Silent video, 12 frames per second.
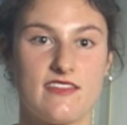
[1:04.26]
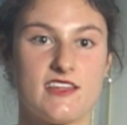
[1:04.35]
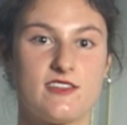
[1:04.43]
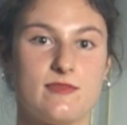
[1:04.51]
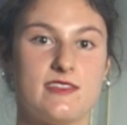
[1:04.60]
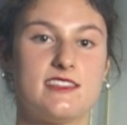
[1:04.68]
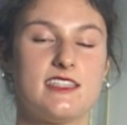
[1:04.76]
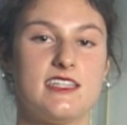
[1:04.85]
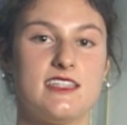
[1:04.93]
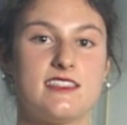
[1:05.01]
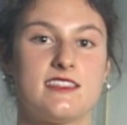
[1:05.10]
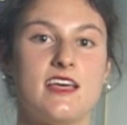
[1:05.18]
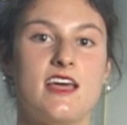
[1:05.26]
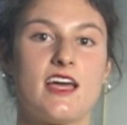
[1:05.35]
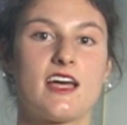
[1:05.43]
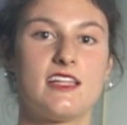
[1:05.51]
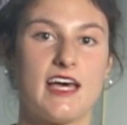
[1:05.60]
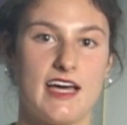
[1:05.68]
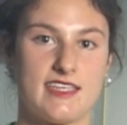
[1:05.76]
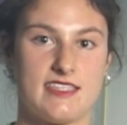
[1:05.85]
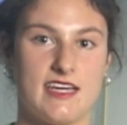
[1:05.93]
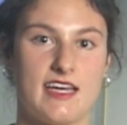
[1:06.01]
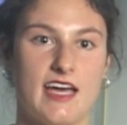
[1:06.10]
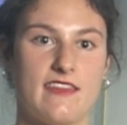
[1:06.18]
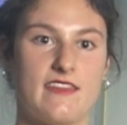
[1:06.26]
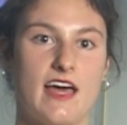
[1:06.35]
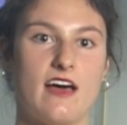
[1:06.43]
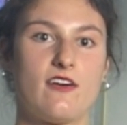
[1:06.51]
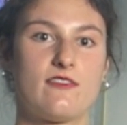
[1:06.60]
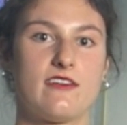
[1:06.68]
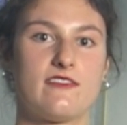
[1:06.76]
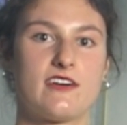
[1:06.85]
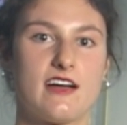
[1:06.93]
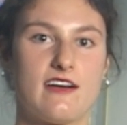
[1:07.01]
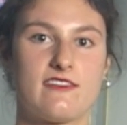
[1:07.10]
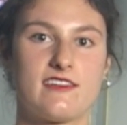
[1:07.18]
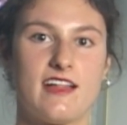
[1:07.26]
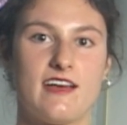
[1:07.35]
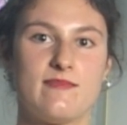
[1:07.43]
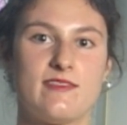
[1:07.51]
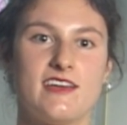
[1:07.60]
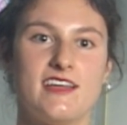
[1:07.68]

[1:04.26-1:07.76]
at the Twin Cities Classic at the Elk River Golf Club.